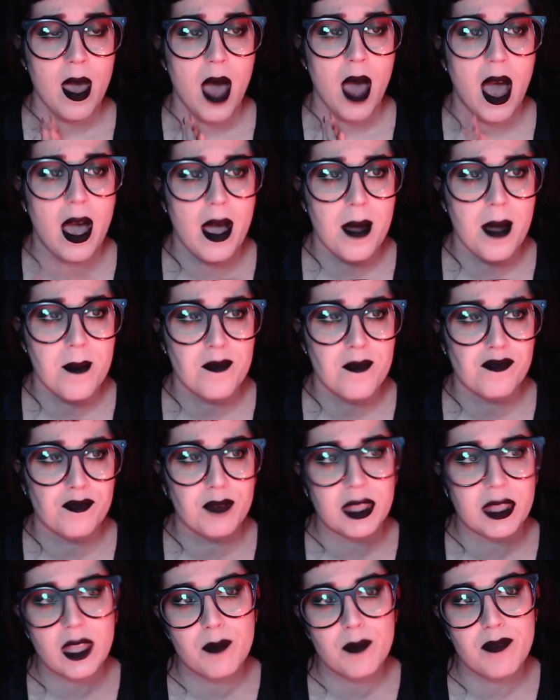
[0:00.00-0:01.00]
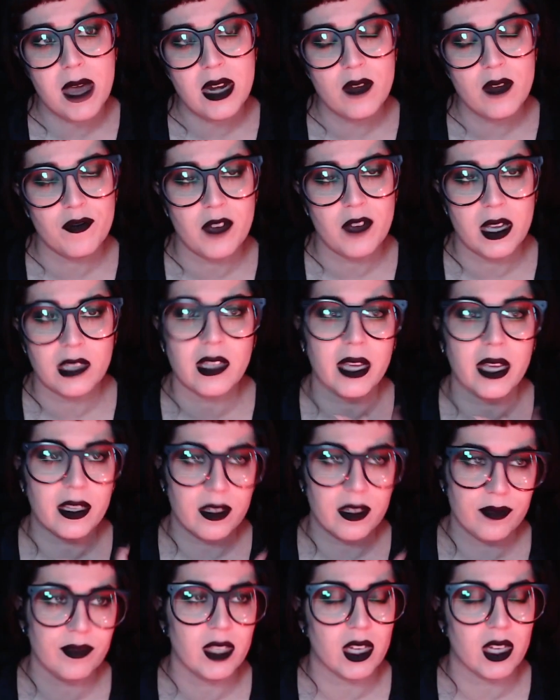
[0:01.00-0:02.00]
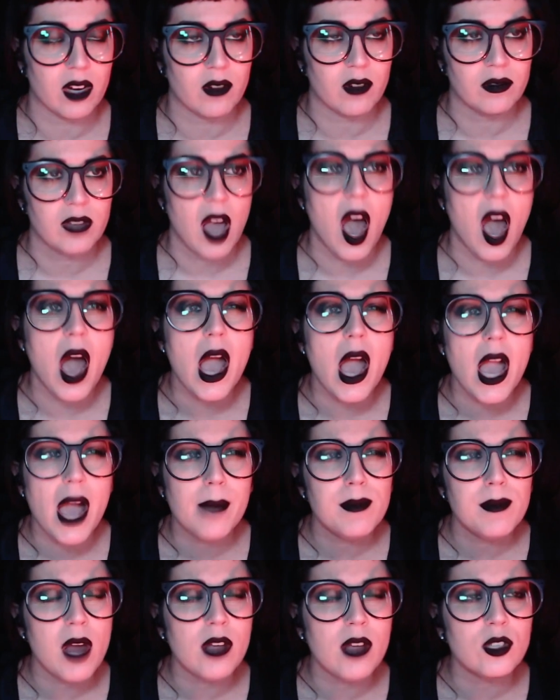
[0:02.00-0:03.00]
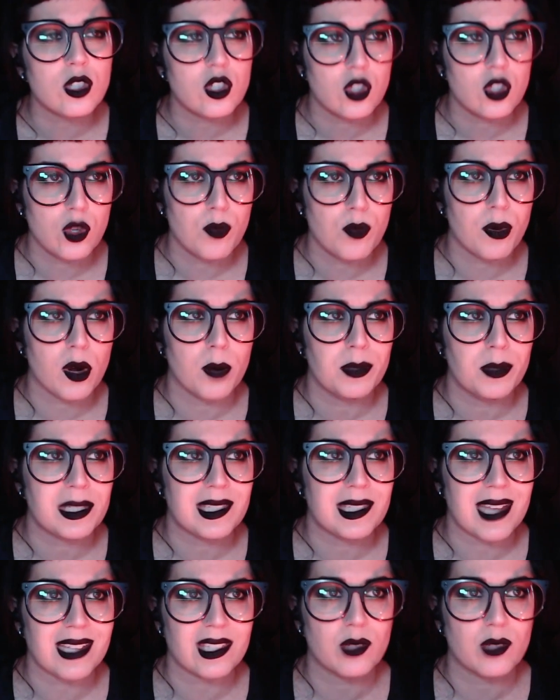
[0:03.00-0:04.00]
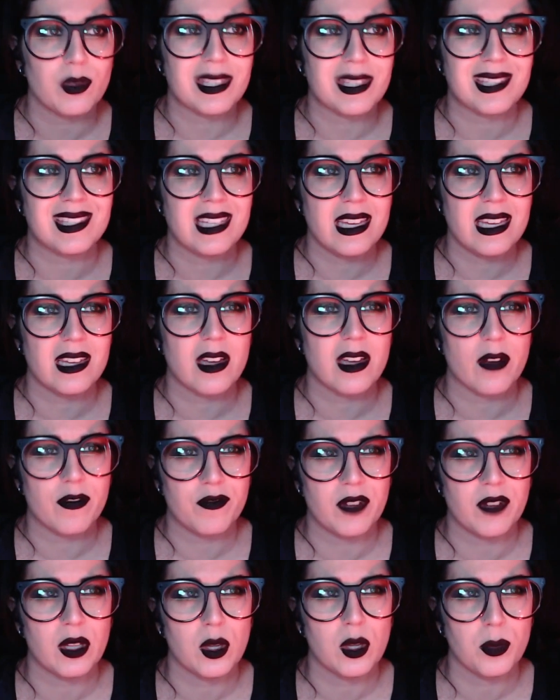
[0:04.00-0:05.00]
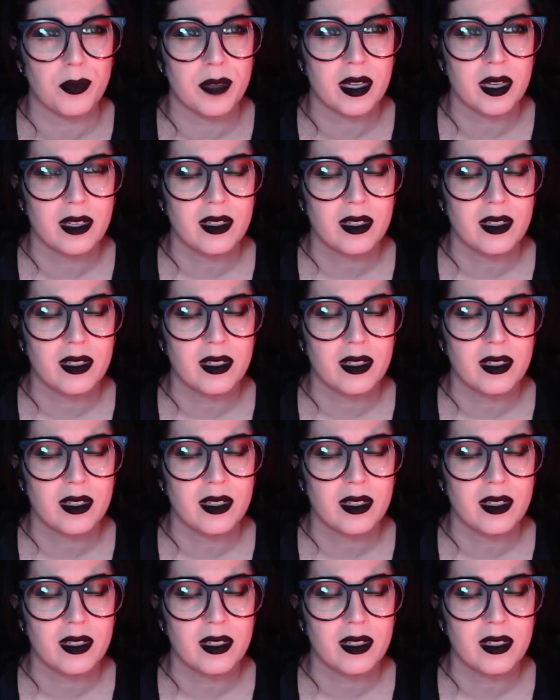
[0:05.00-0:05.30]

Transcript: Um, but the benefit, like you know, I, I'm not super obsessed with seeing a film